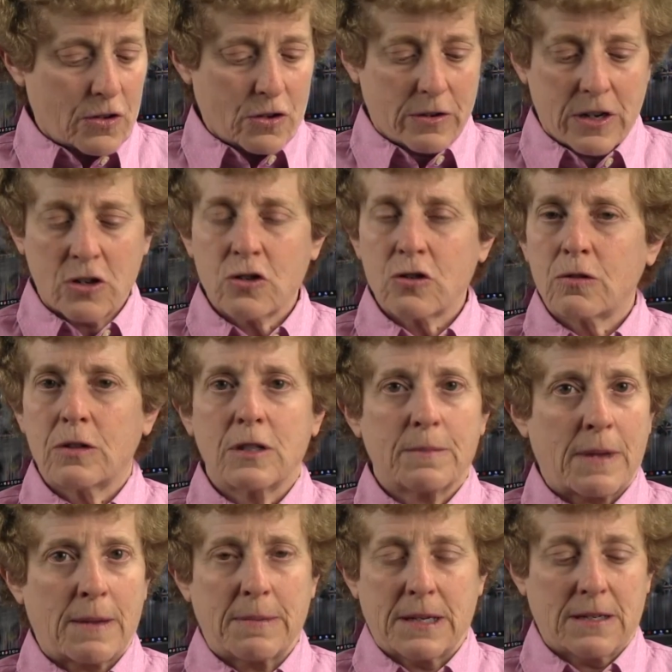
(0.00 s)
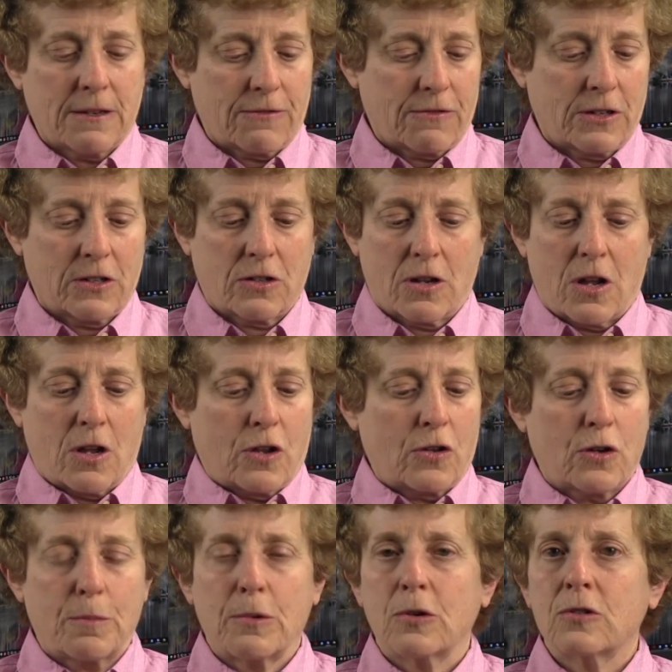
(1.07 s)
Your injuries may be different.
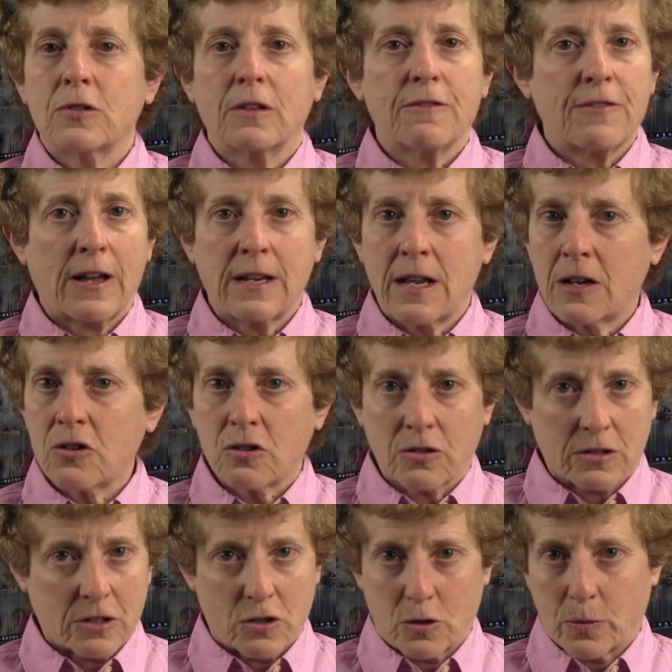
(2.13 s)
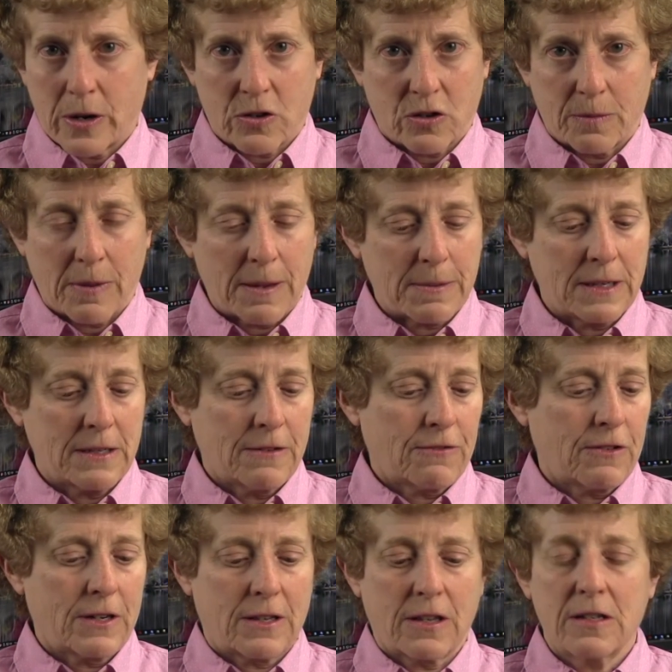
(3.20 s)
Your personal financial situation may be
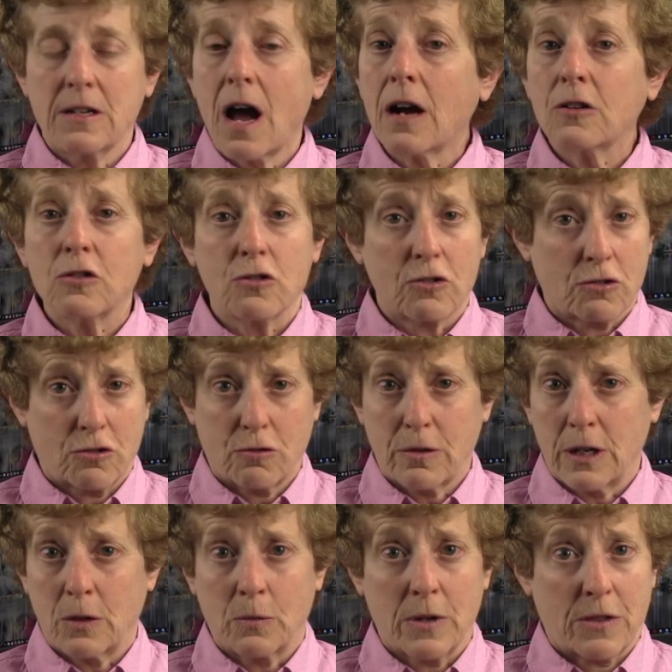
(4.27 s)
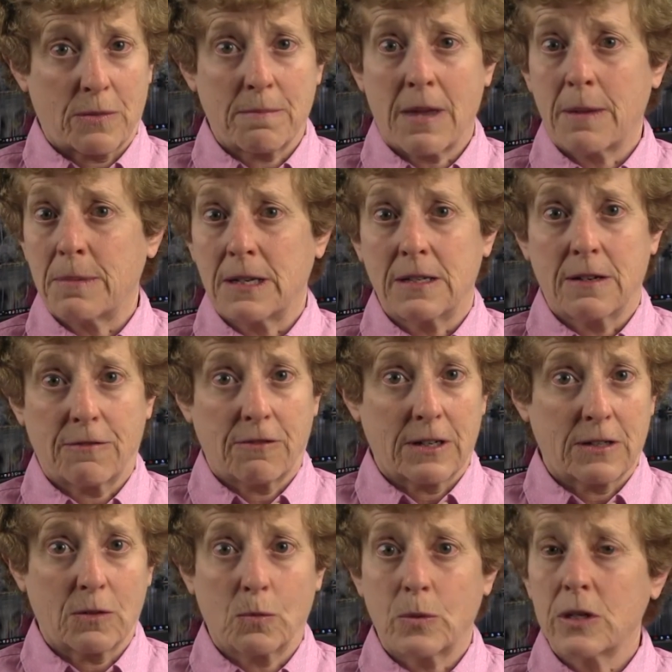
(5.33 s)
different. The doctors you're treating with may be
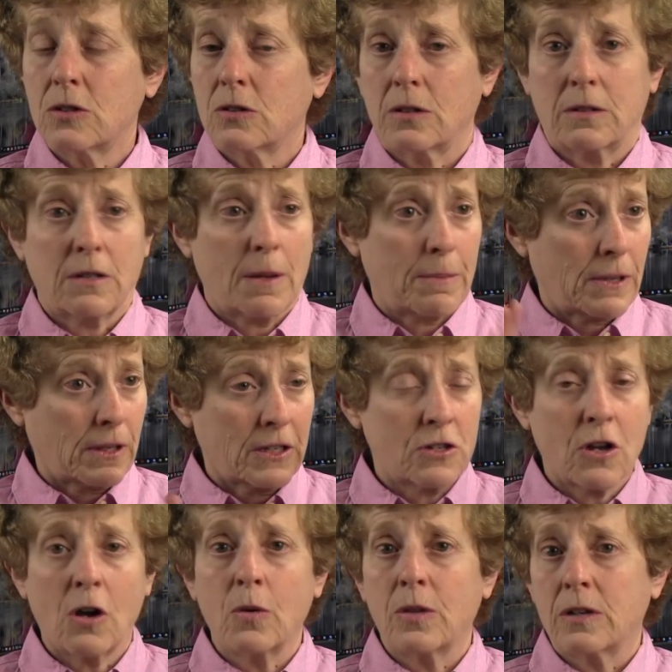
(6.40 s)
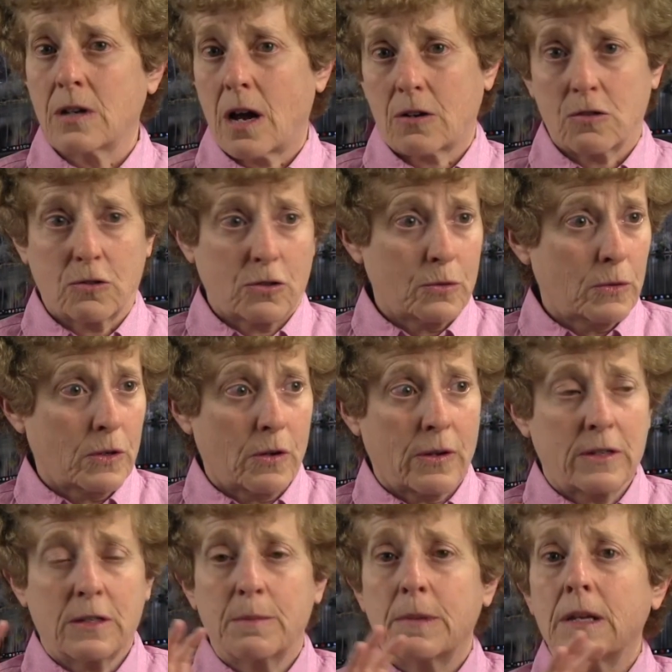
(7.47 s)
different, and we typically know the doctors who are
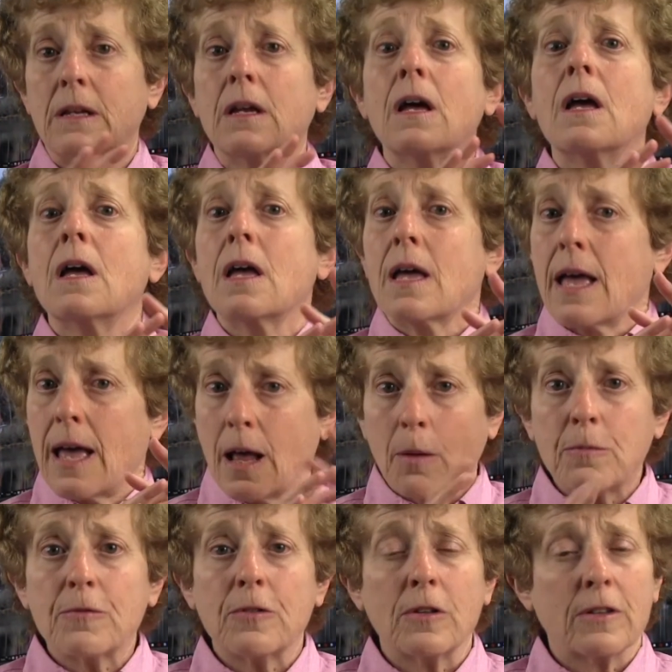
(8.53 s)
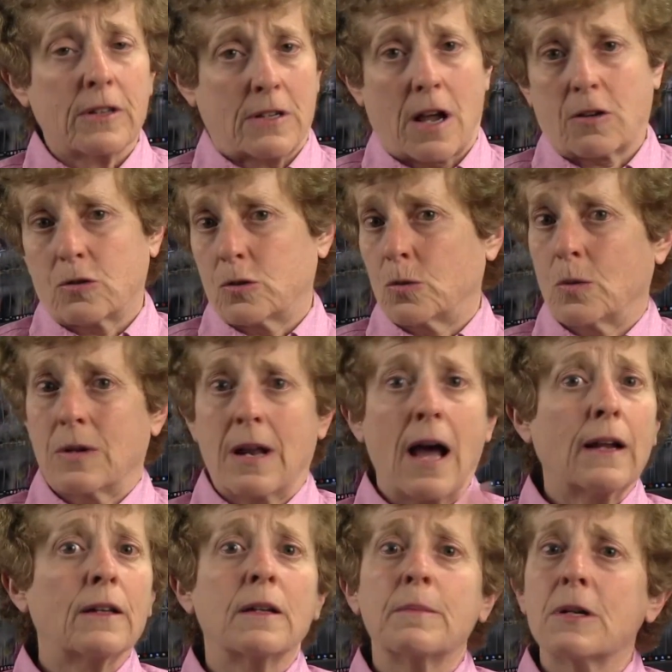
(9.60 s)
going to be helpful, the doctors who are
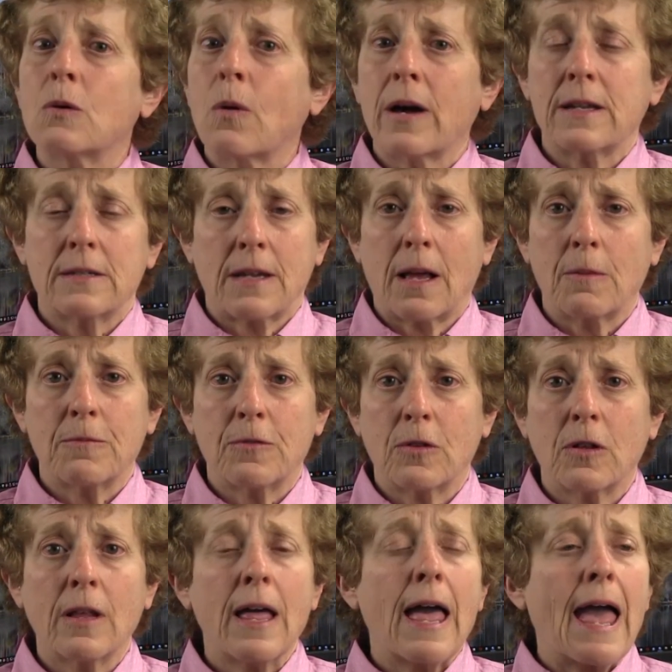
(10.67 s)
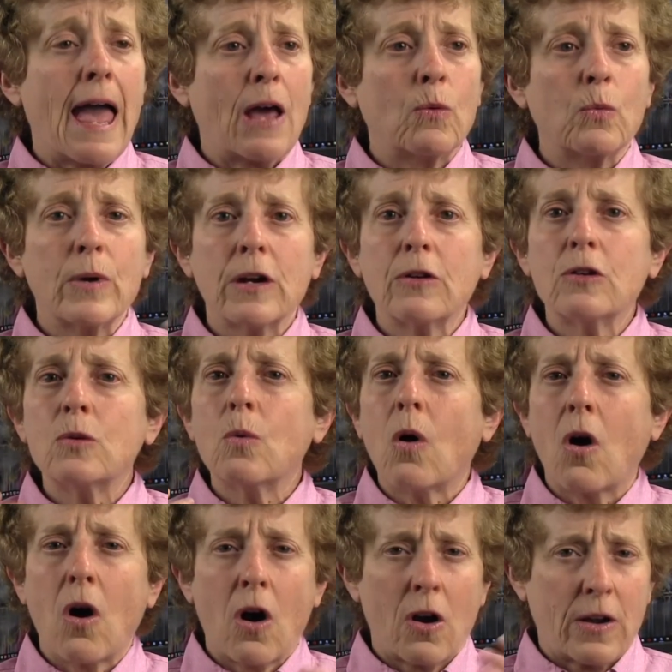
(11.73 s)
not going to be quite as helpful, and where you
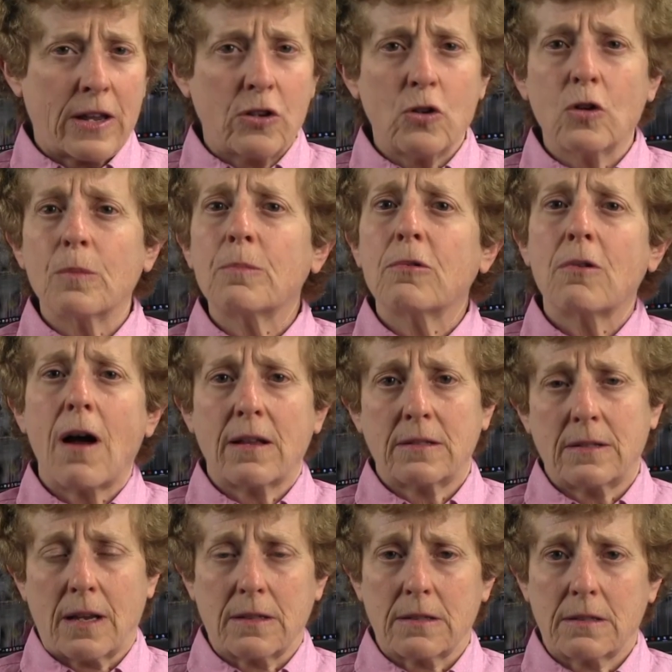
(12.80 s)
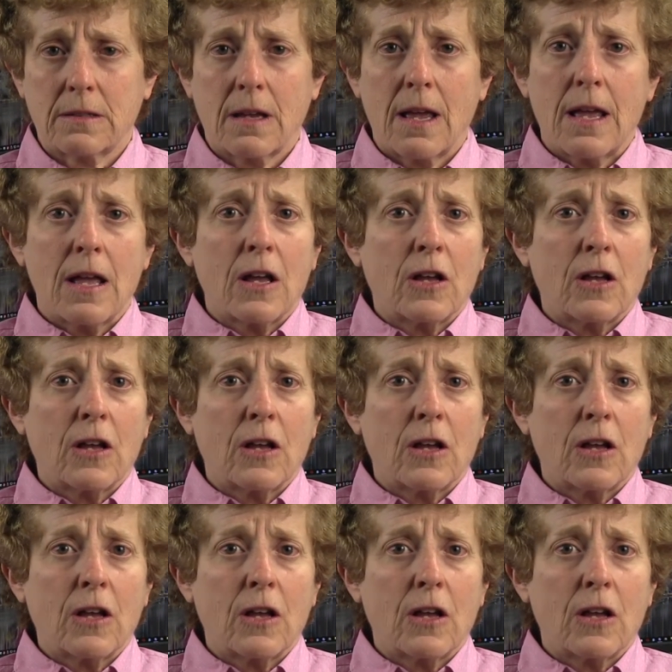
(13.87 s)
are in your process